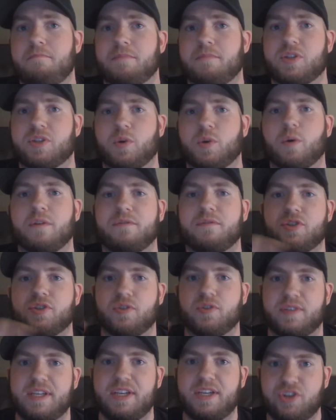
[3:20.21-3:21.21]
sort of
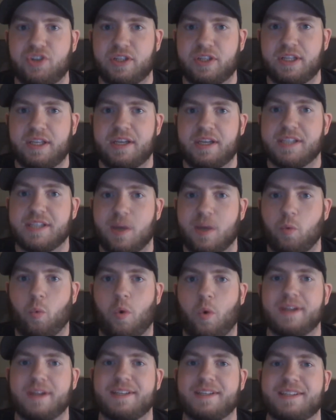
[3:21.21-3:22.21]
strategically because I
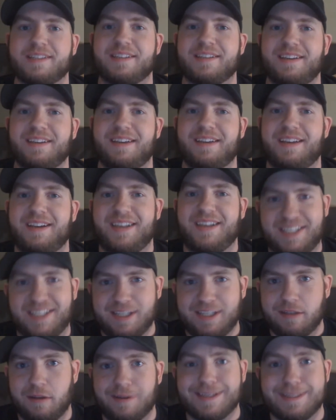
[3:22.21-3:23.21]
want
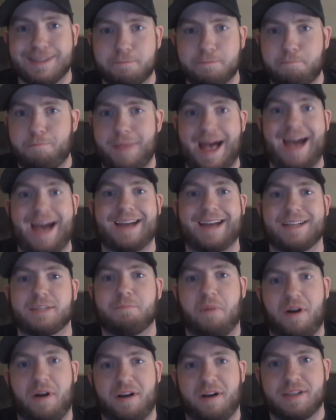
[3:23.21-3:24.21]
to look as bad as
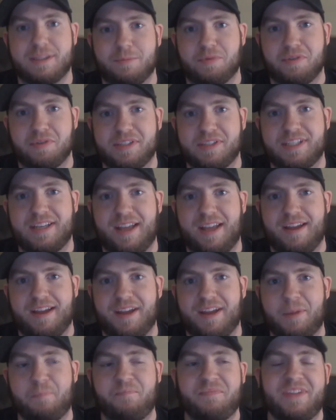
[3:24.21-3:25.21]
possible
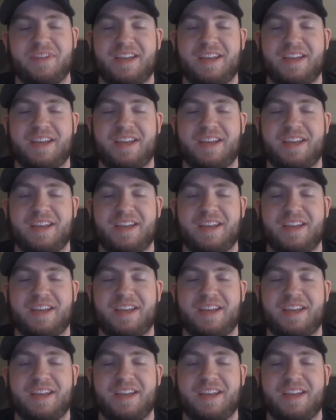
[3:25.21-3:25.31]
today,